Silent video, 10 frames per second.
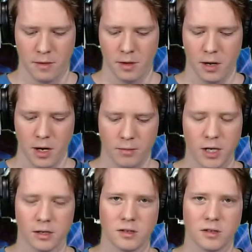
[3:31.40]
I mean,
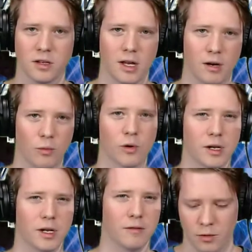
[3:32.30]
I could see that
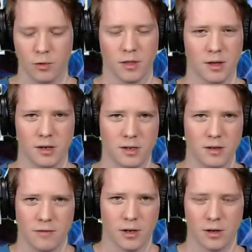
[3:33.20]
working within a
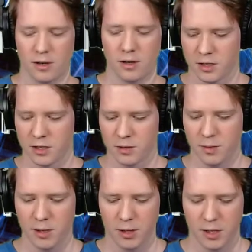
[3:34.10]
different context,
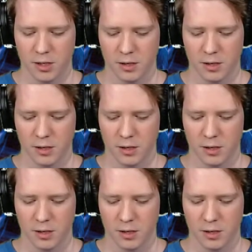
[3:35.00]
maybe.